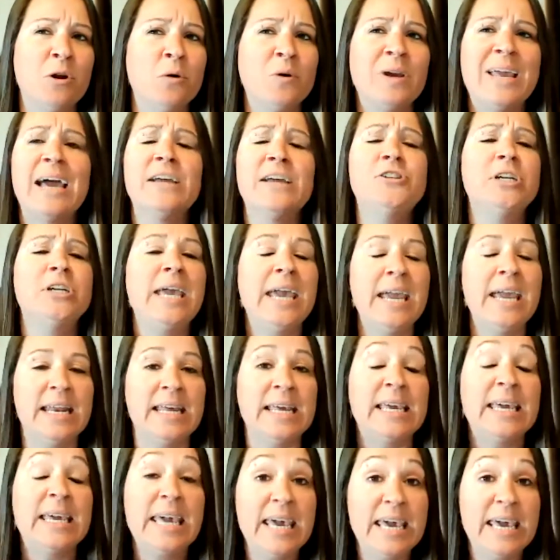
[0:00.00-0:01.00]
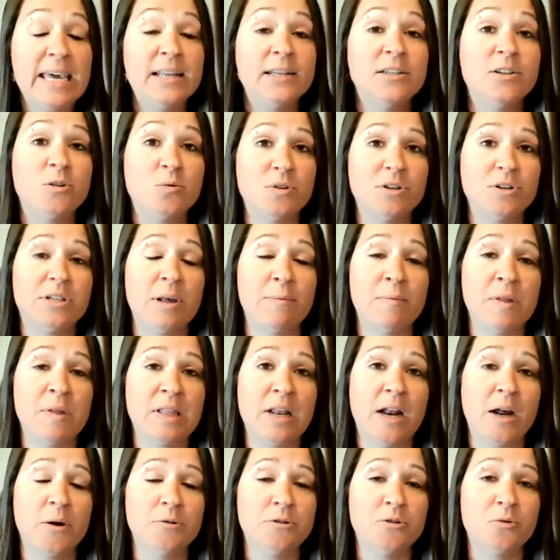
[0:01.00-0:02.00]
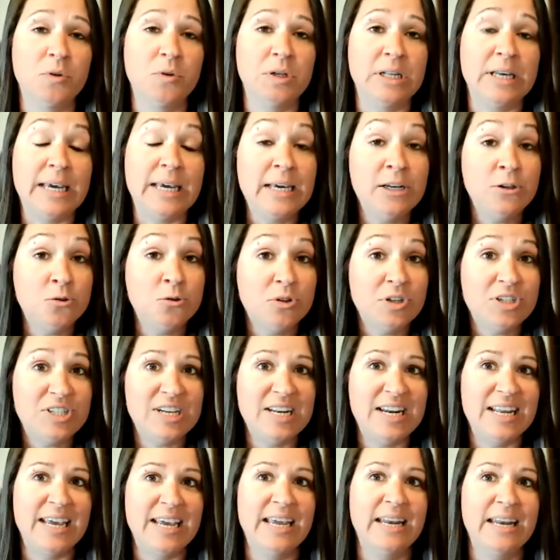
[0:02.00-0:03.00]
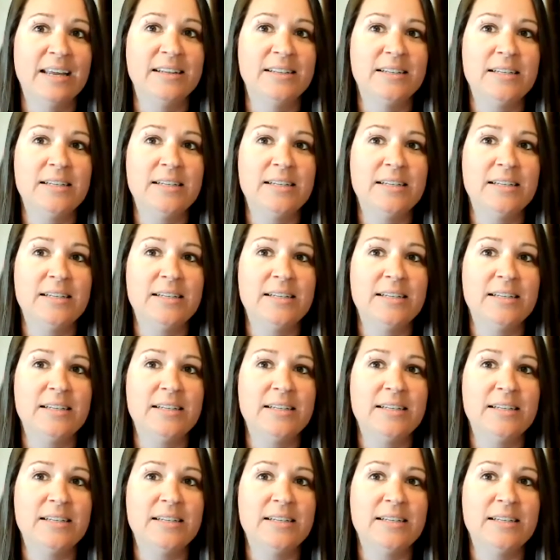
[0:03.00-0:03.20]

educating kids was something that I was really interested in.